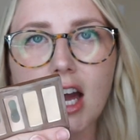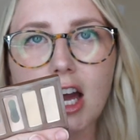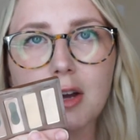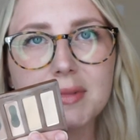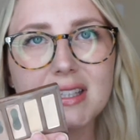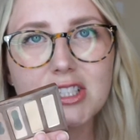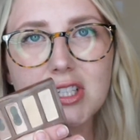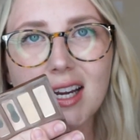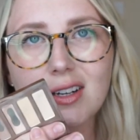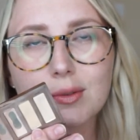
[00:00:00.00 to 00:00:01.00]
Um, this
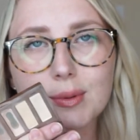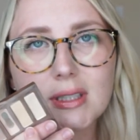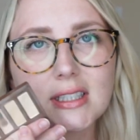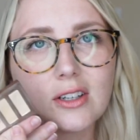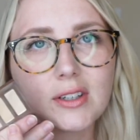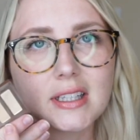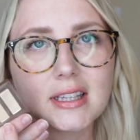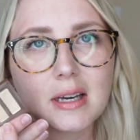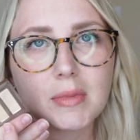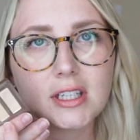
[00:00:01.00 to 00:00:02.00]
shade I really don't get
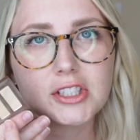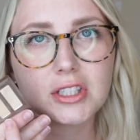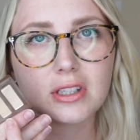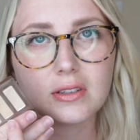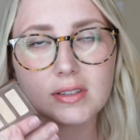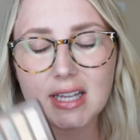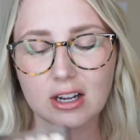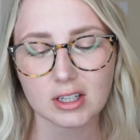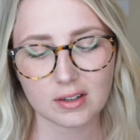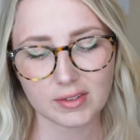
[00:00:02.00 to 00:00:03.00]
that much use
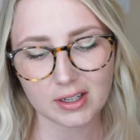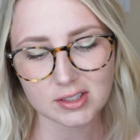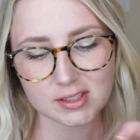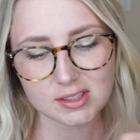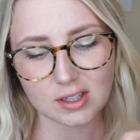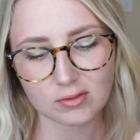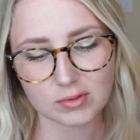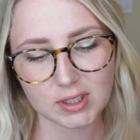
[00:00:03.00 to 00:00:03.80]
out of. I just don't